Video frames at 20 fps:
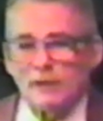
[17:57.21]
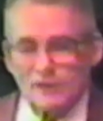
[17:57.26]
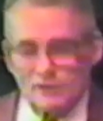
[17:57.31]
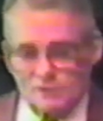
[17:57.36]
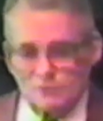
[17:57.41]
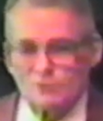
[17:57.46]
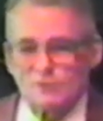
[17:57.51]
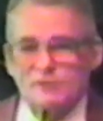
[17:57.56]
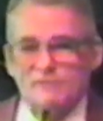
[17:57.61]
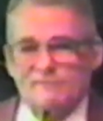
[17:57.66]

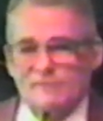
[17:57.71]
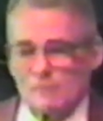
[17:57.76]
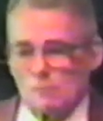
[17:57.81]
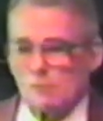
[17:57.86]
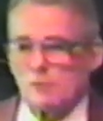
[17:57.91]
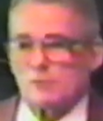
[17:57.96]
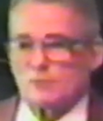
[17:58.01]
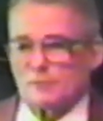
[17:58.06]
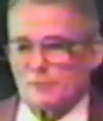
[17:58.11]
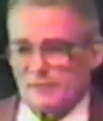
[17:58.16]
It could if
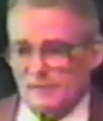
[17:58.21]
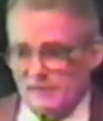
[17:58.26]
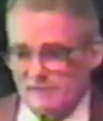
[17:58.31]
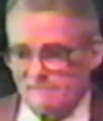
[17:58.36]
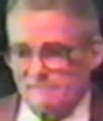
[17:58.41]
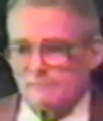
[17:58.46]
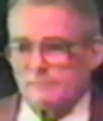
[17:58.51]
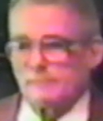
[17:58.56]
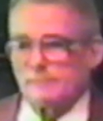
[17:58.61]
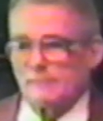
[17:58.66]
they weren't
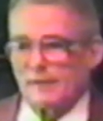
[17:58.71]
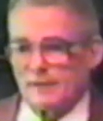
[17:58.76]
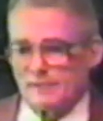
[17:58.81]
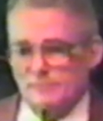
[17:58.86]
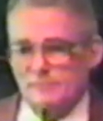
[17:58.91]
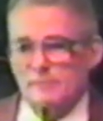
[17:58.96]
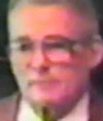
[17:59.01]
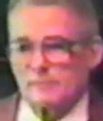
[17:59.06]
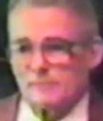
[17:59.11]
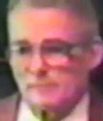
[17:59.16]
saved.
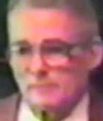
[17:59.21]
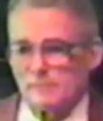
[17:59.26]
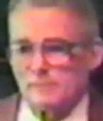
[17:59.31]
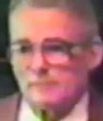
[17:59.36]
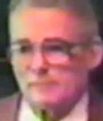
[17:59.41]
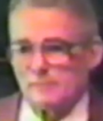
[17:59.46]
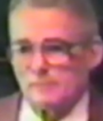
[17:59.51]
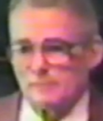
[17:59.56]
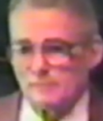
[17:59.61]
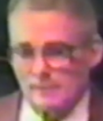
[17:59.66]
That's true.
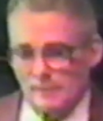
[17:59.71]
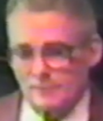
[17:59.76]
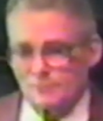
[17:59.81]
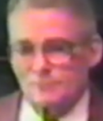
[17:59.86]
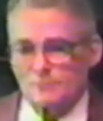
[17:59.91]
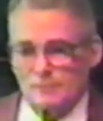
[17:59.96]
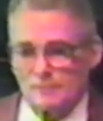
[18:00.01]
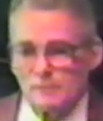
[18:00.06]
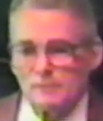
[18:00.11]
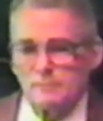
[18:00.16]

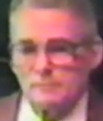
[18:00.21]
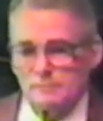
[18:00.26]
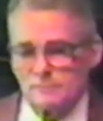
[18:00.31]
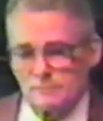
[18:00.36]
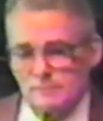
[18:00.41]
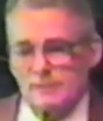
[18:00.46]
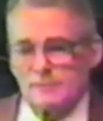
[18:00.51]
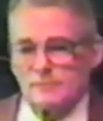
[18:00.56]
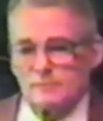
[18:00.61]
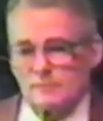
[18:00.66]
Yes, sir.
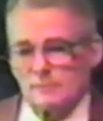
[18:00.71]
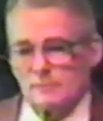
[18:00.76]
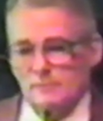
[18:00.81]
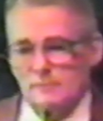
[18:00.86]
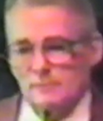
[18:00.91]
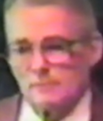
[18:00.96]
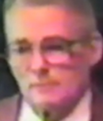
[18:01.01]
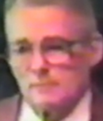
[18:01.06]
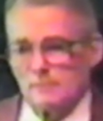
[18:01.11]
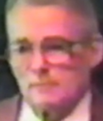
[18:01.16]
That's
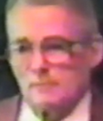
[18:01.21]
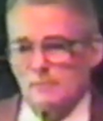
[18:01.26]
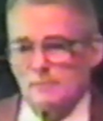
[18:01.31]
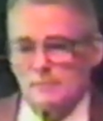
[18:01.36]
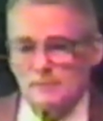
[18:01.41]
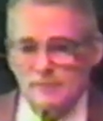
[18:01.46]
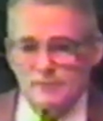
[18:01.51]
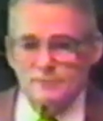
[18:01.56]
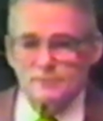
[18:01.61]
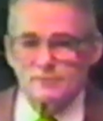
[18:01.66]
true.
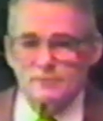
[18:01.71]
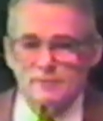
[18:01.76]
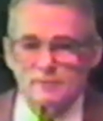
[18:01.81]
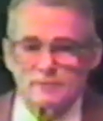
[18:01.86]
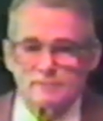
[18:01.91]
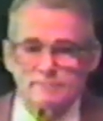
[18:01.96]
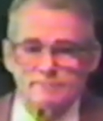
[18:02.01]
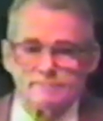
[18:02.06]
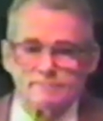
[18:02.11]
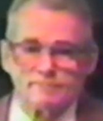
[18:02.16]
Yes,
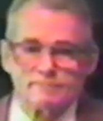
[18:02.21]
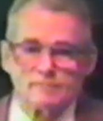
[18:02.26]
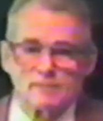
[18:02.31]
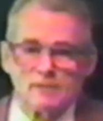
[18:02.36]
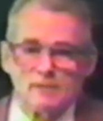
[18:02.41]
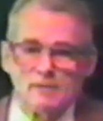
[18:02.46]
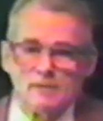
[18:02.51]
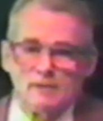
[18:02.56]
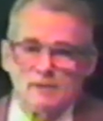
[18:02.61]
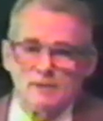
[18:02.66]
sir.
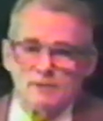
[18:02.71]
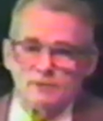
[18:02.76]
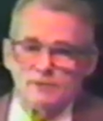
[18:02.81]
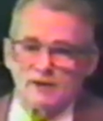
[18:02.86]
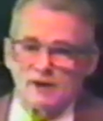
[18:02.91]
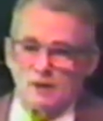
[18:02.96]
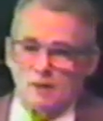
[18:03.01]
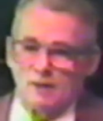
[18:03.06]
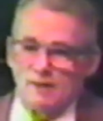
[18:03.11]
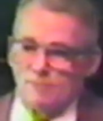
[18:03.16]

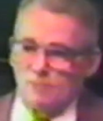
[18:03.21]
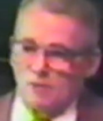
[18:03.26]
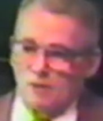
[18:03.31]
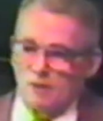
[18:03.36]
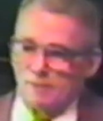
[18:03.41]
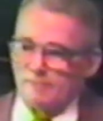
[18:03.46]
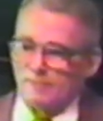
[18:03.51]
Yeah, a liberal,